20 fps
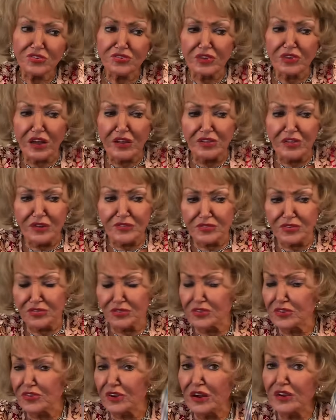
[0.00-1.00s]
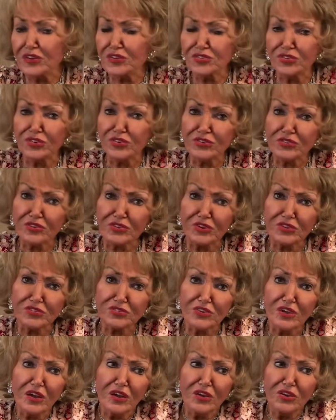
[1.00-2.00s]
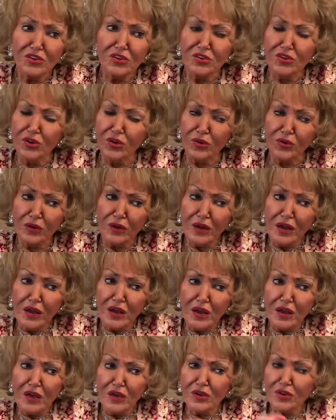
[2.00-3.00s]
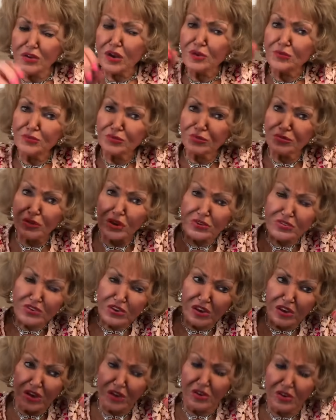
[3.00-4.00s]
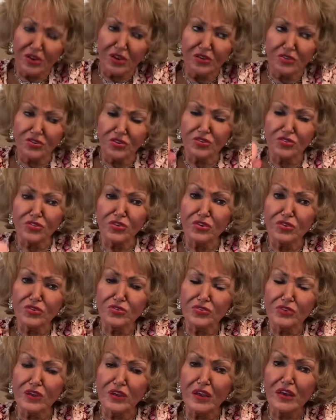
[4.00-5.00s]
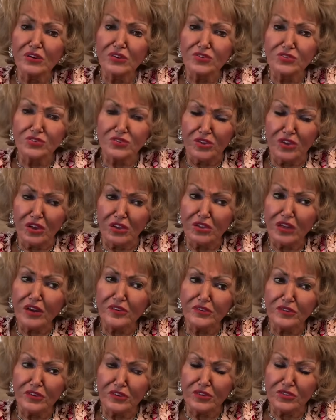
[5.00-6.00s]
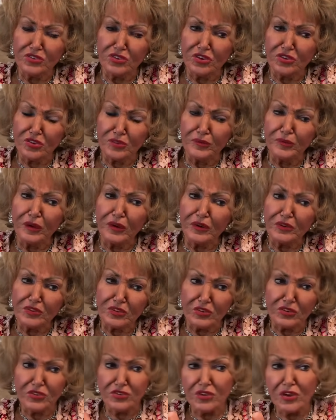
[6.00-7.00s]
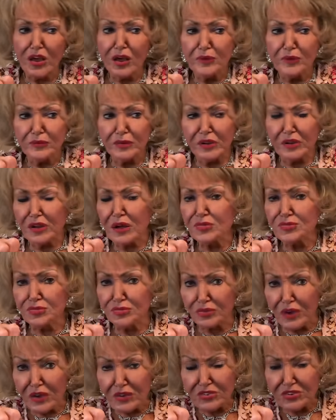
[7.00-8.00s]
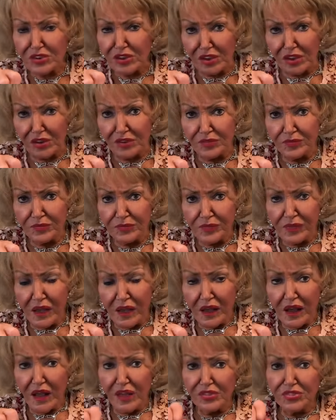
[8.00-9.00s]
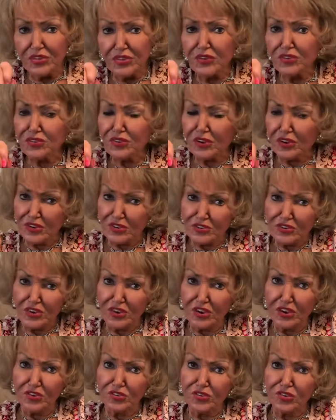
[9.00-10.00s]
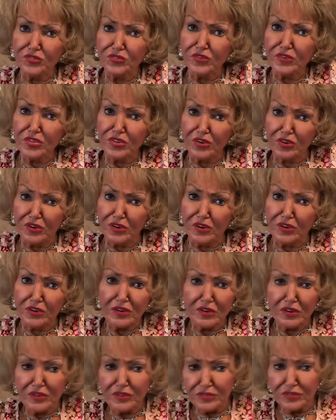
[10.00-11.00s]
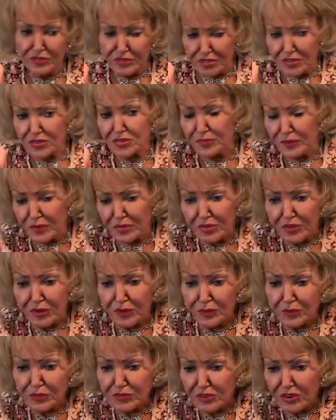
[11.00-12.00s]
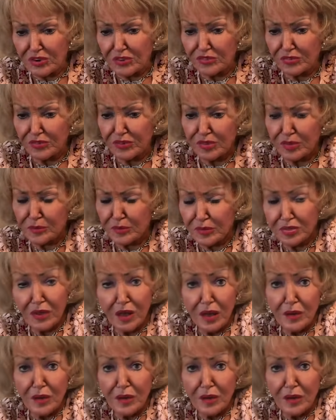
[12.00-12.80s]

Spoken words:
I love this. The Knight of Swords is, you know, come rushing in. It shows energy, a lot of energy. It's a Mars energy, but it comes rushing in, and things are gonna change for the good. For this month, they will change for the month.